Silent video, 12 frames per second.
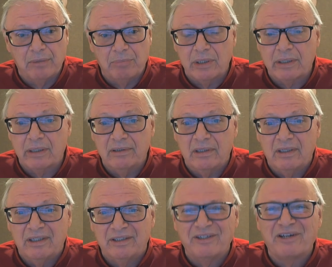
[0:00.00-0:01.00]
the book.
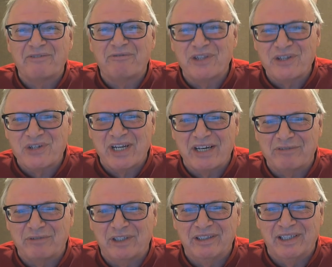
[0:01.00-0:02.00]
Look for the stuff
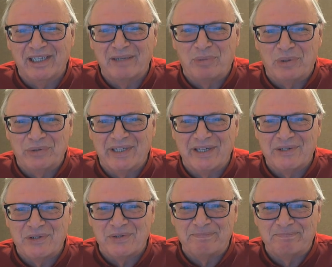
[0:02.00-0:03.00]
that Leopold
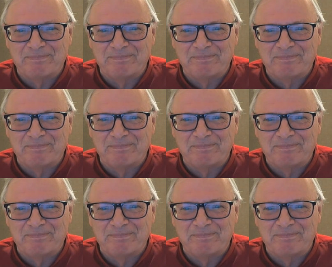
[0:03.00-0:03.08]
does.